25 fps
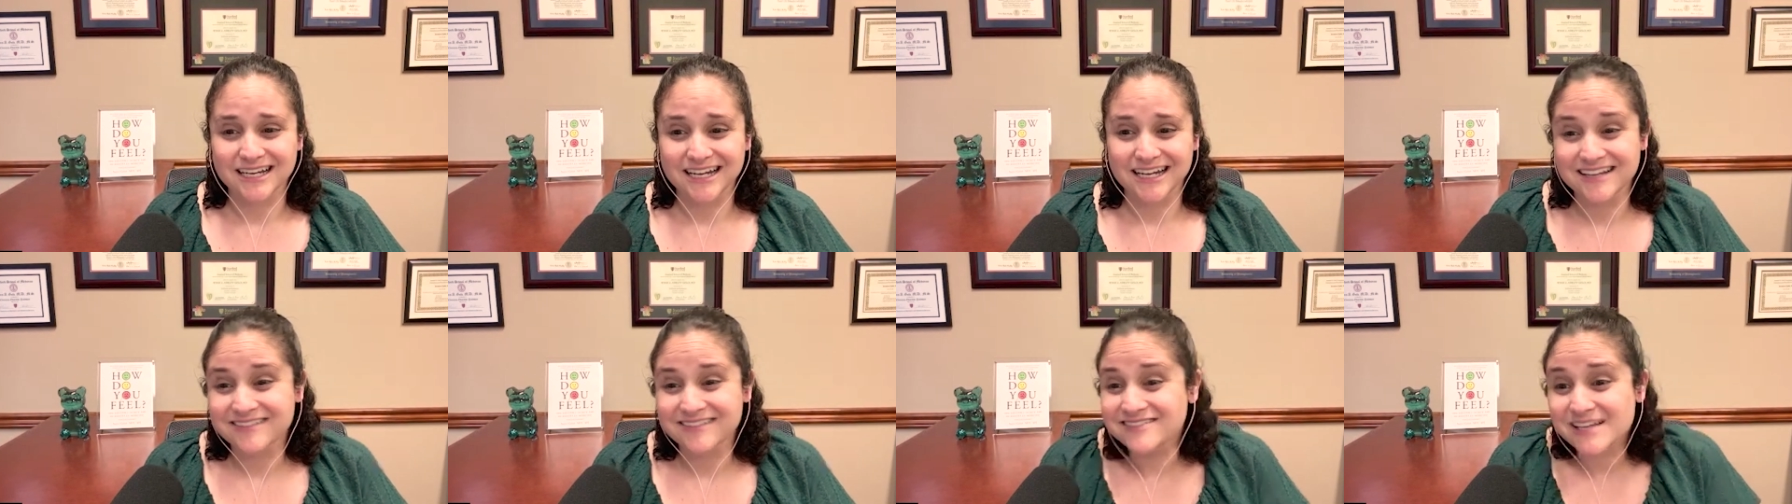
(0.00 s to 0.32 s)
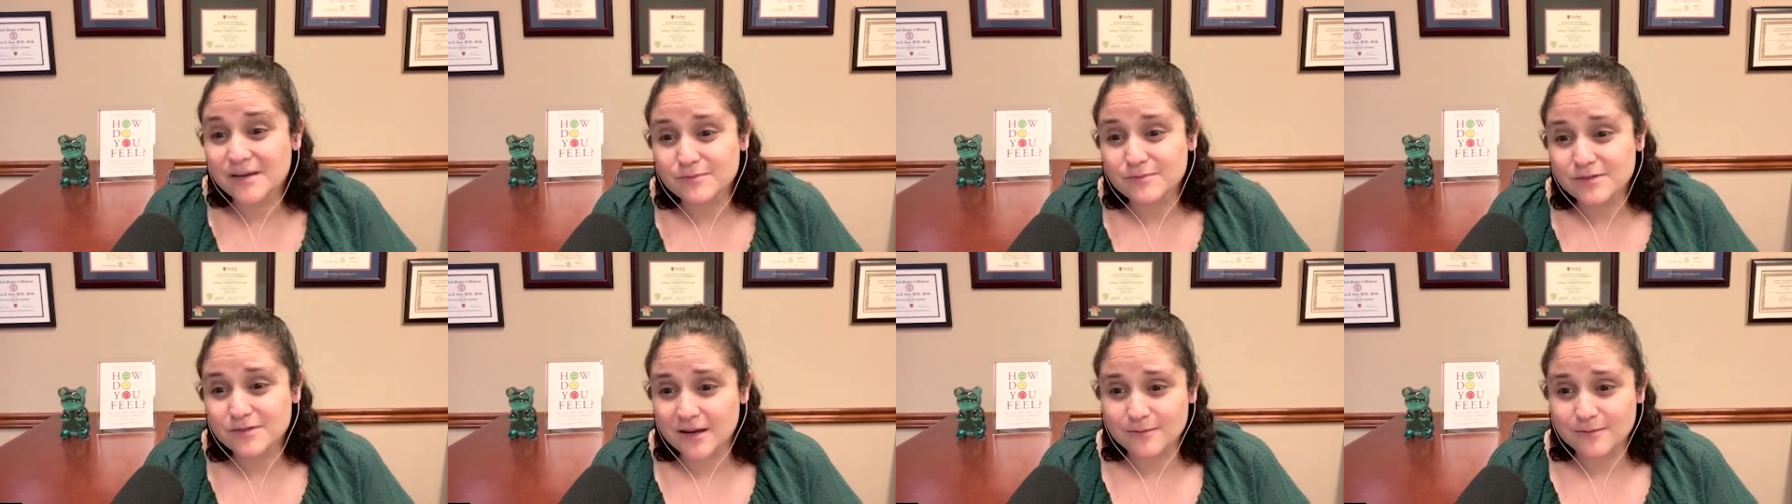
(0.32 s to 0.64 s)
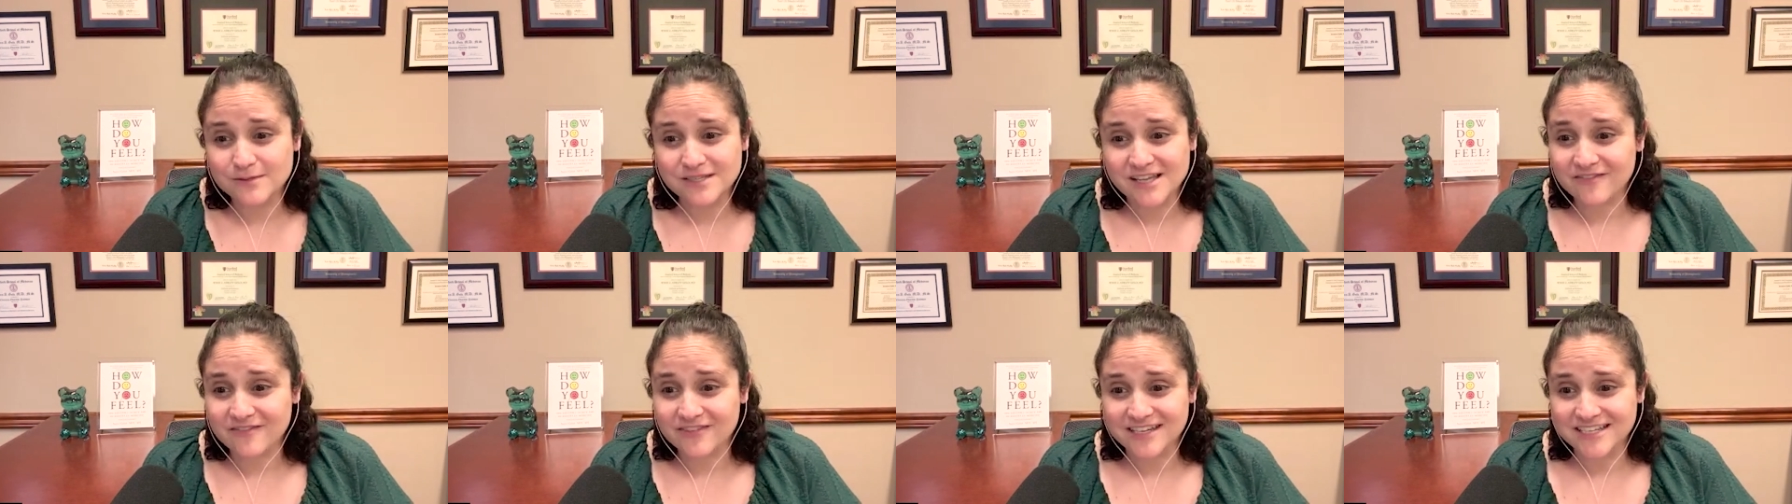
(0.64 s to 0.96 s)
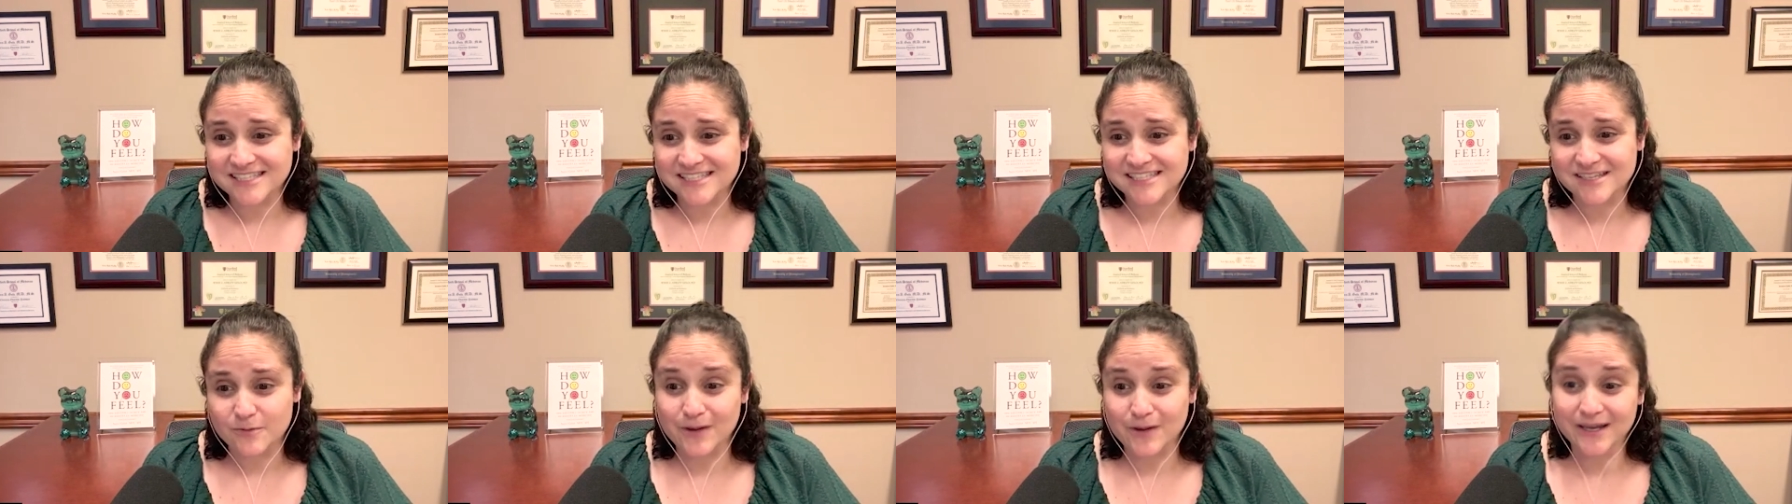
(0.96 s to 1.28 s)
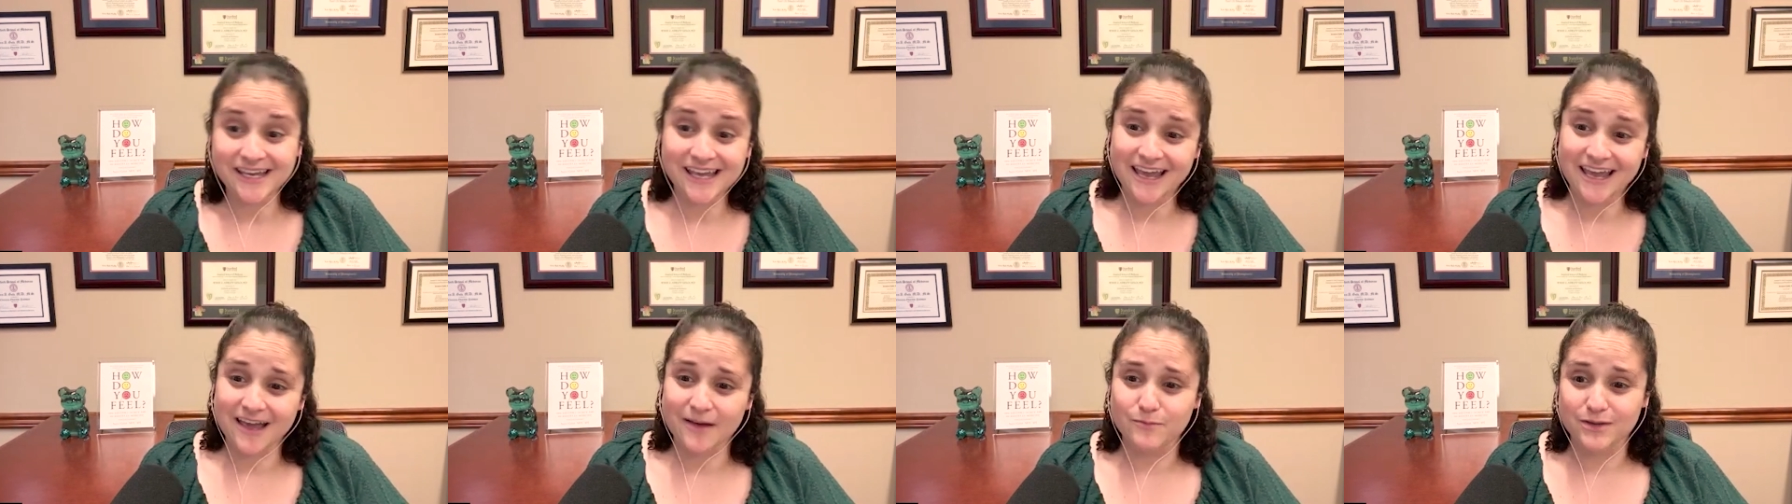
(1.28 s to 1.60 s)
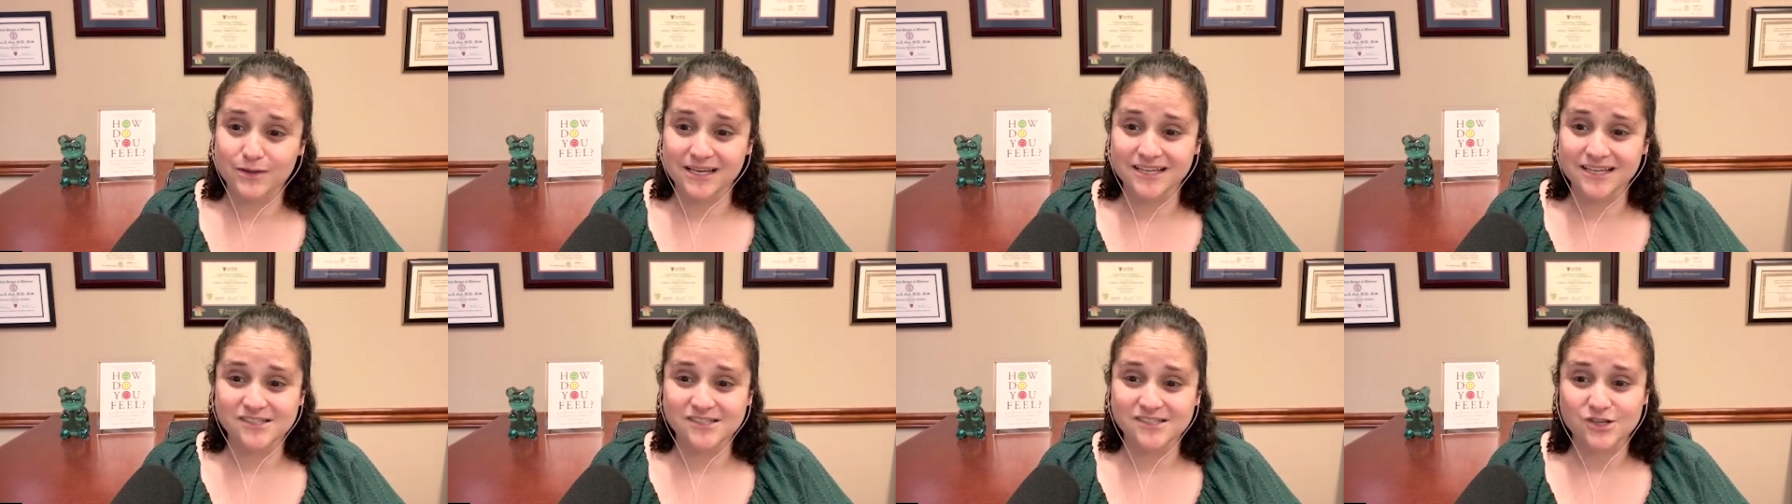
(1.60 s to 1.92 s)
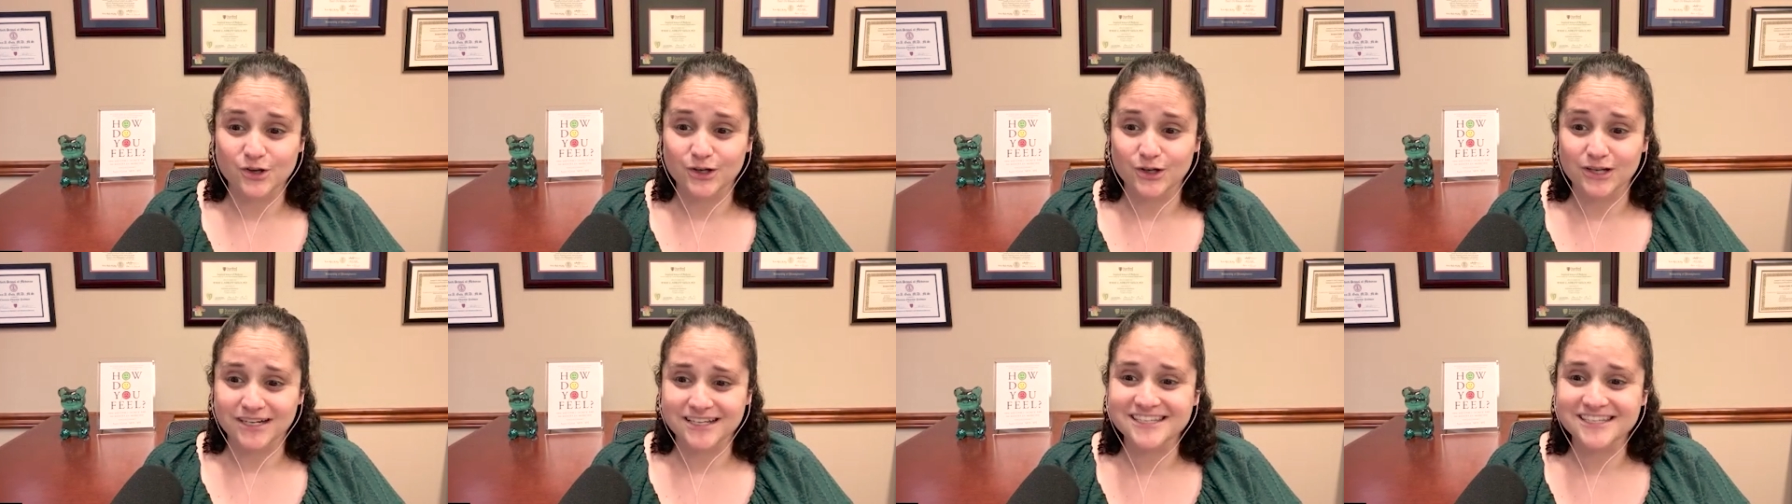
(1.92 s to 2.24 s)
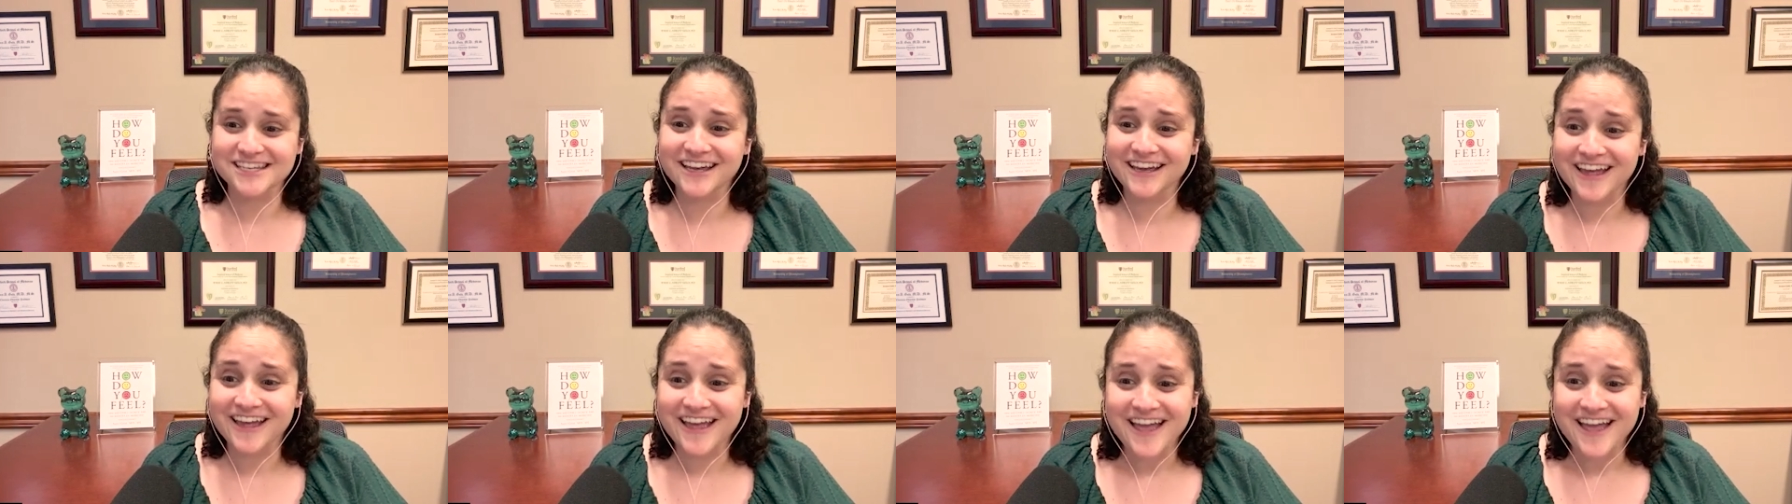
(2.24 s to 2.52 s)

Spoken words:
And sometimes, obviously, we can't be as good as,